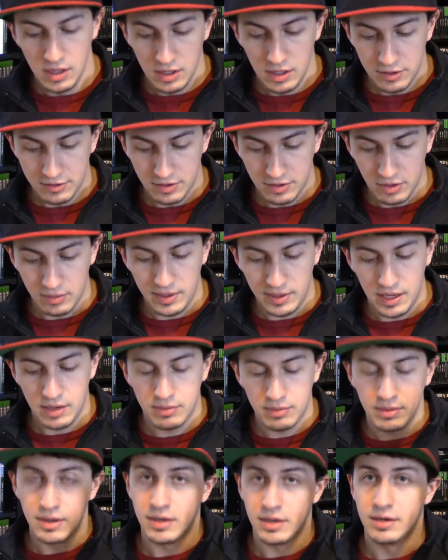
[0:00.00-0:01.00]
So now
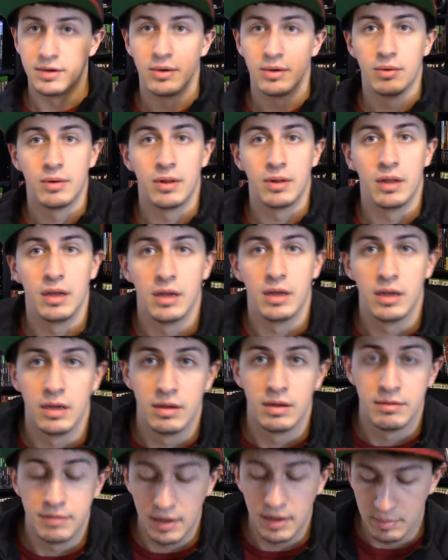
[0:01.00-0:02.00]
we're at a total
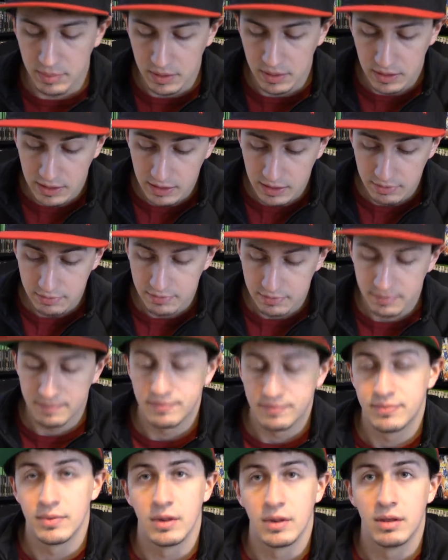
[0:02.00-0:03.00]
of, I believe,
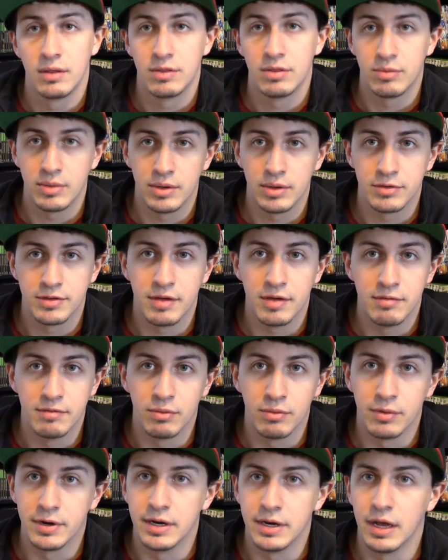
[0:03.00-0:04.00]

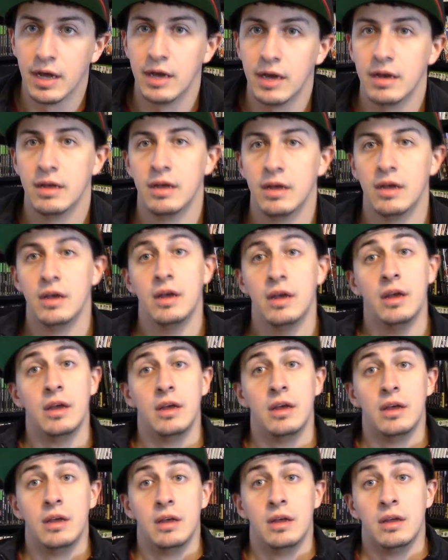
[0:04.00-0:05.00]
$307.49.
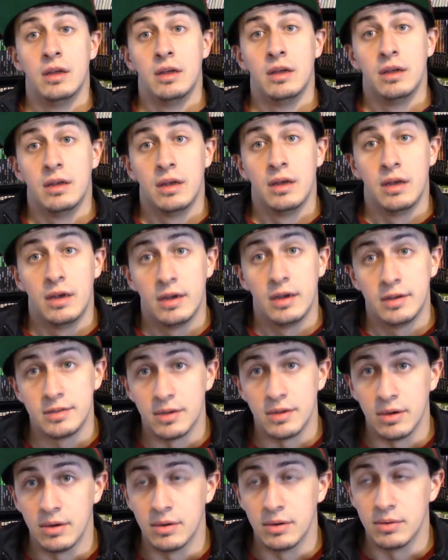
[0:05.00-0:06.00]

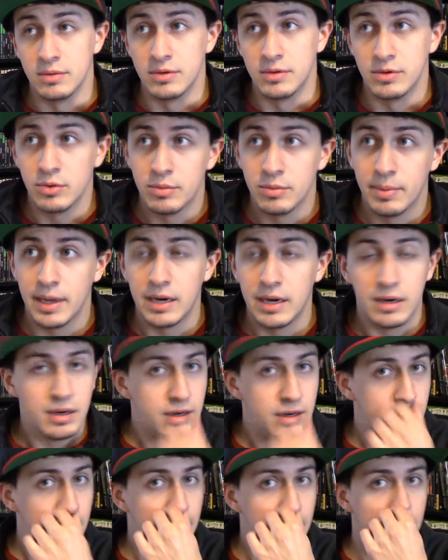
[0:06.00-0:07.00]
So doing better.
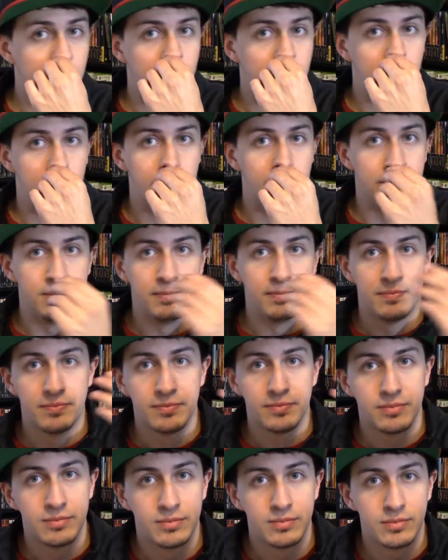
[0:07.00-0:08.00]
The
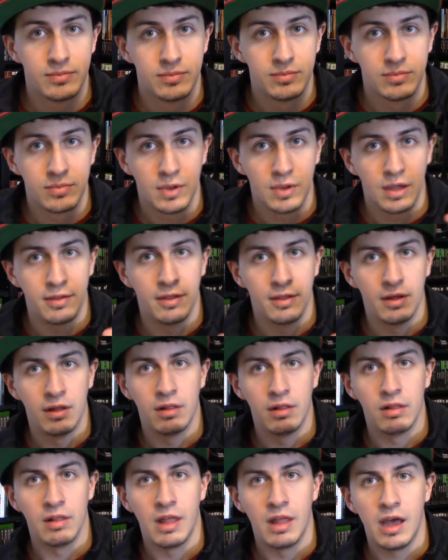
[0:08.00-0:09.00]

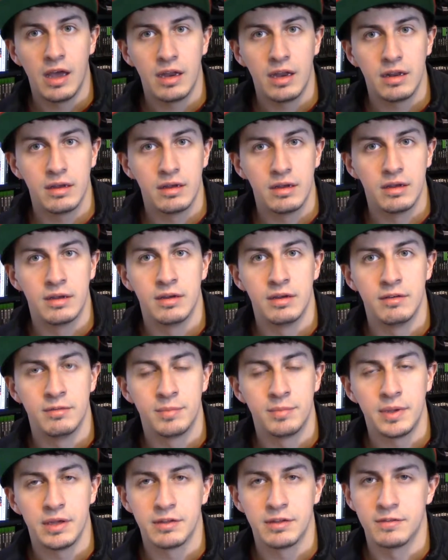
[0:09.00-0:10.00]
lot of
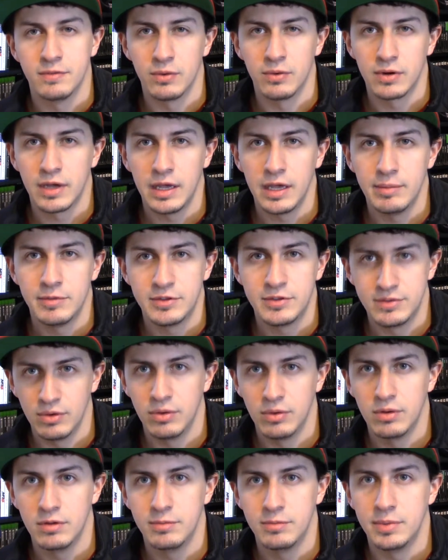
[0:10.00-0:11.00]
PS4 games
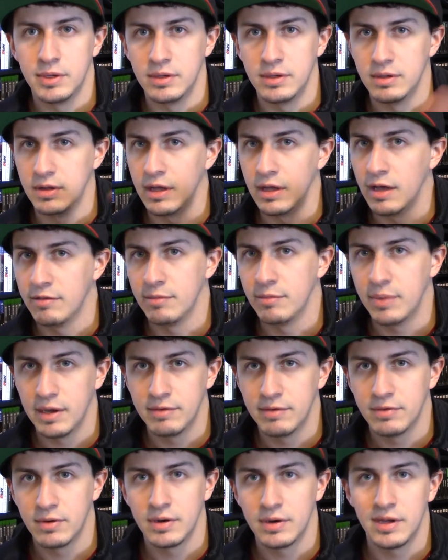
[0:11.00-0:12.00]
sold, but they haven't
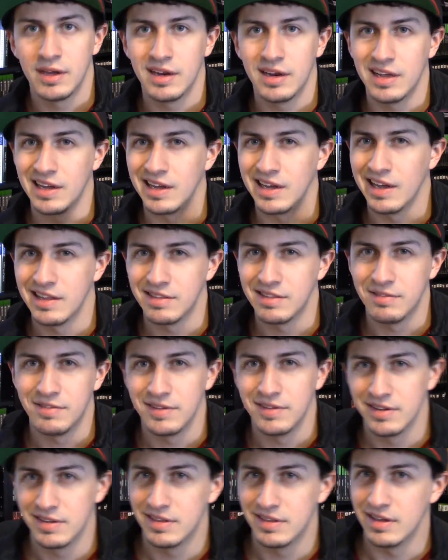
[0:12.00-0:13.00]
paid for it yet. I got the
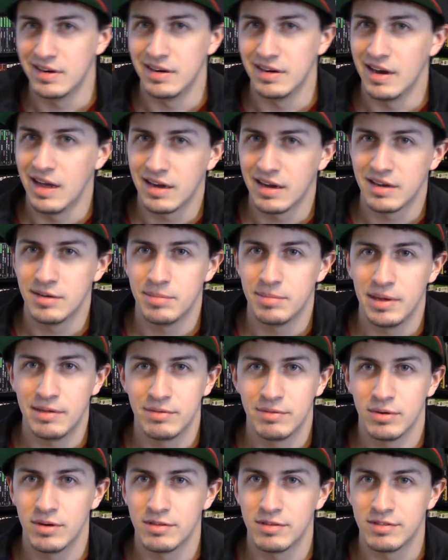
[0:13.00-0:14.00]
feeling they're not going to pay
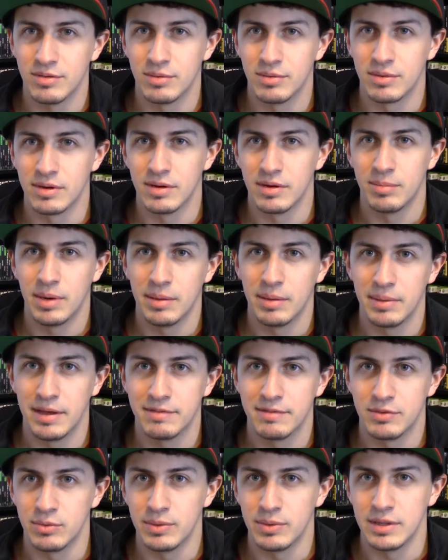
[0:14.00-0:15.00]
for it, so we're going to probably
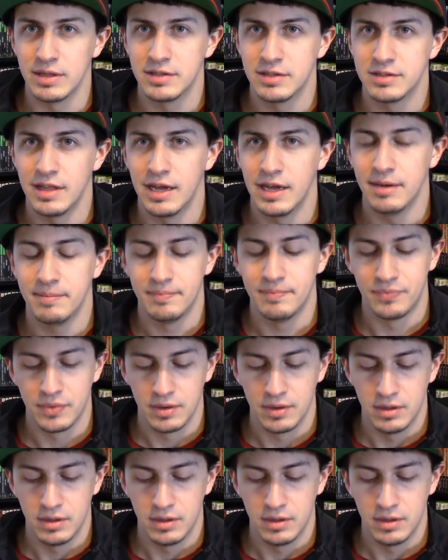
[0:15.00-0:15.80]
have to relist that.